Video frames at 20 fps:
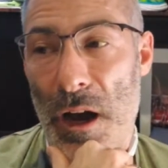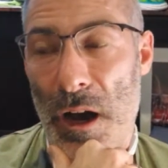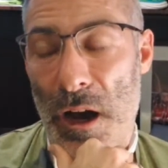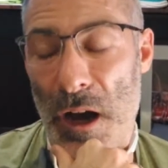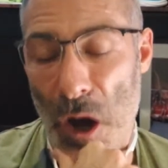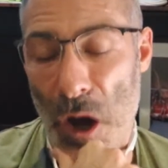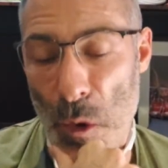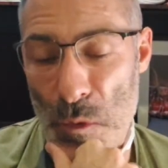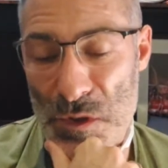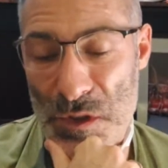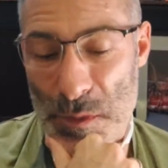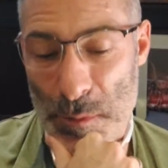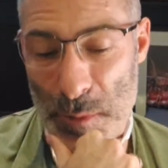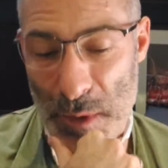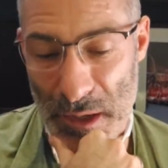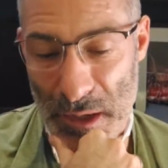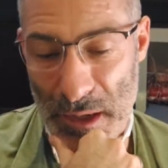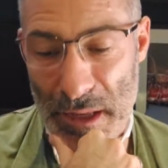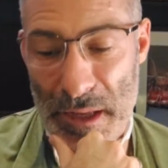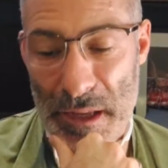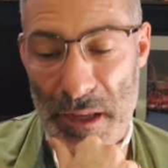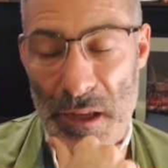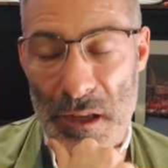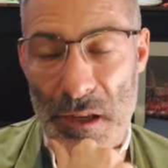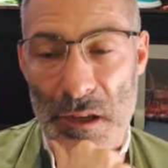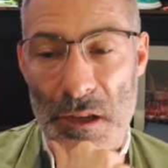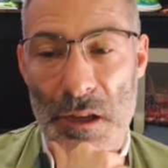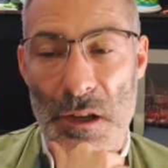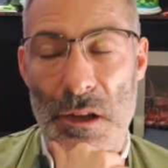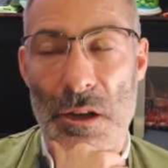ultimately,
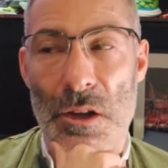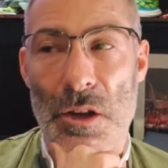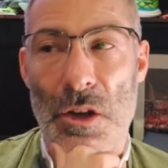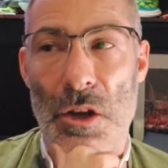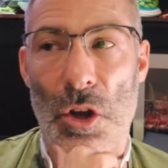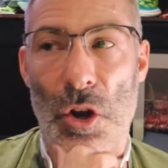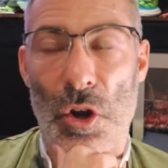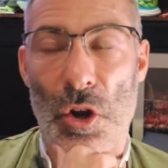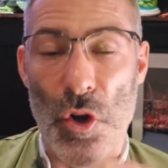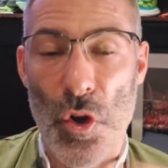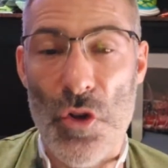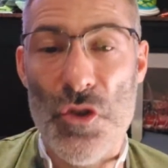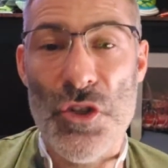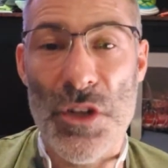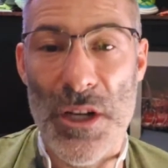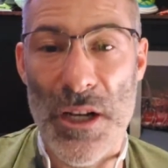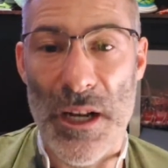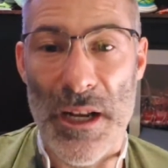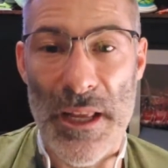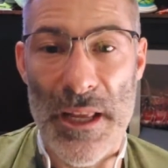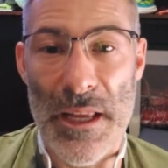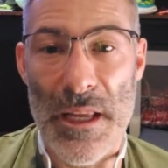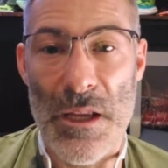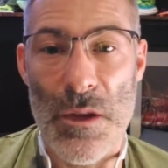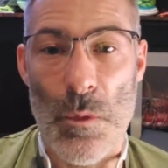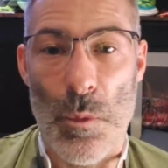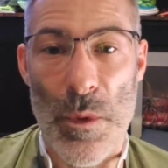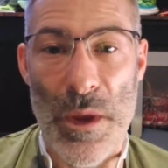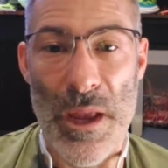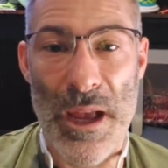
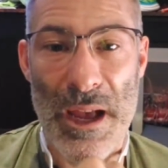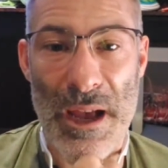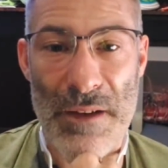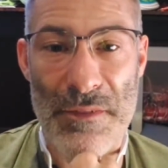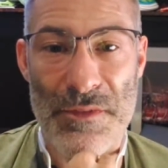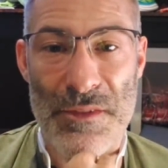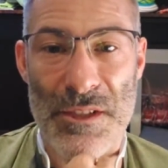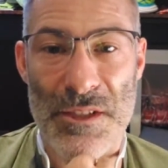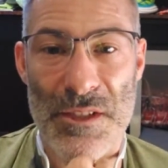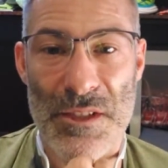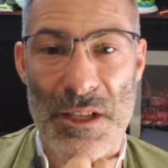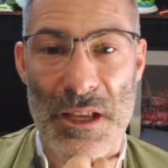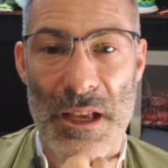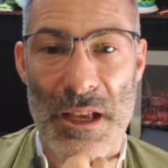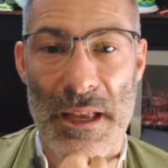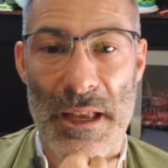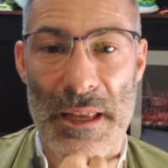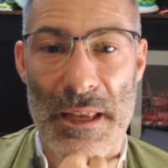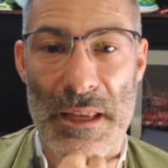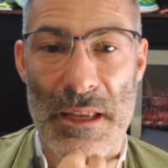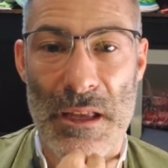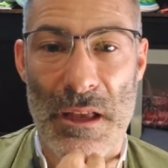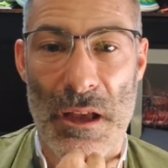logically, we have to say.